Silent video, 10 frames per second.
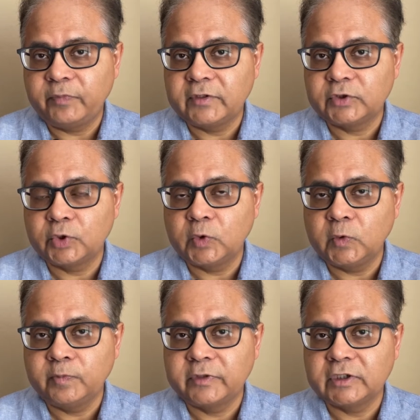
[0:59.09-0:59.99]

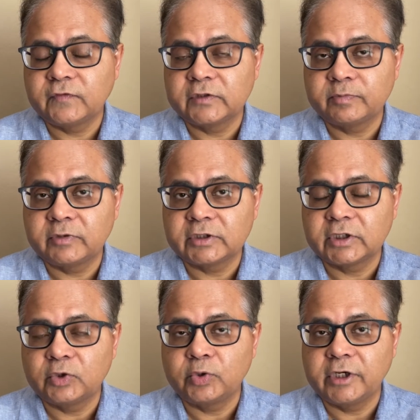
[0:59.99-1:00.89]
So this was a
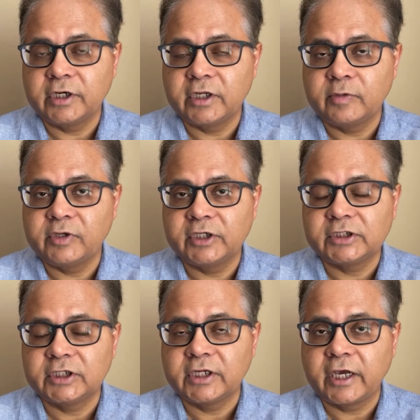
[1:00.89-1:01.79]
person who did their
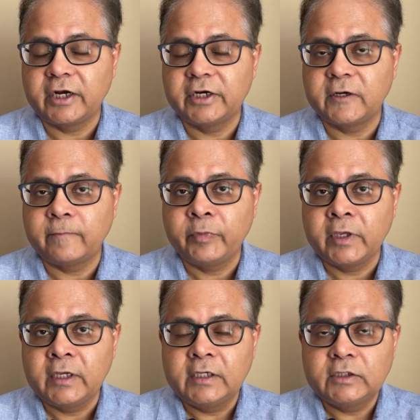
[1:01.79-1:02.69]
PhD in Canada.
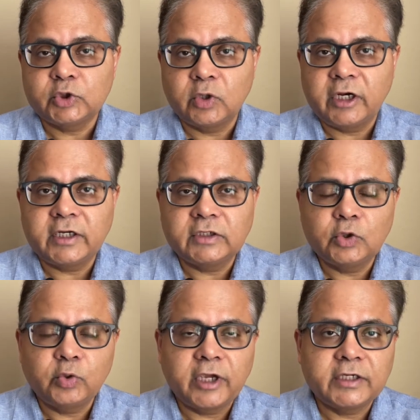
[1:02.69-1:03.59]
So let us
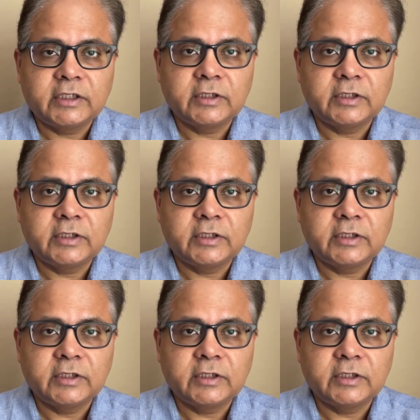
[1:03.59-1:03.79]
look at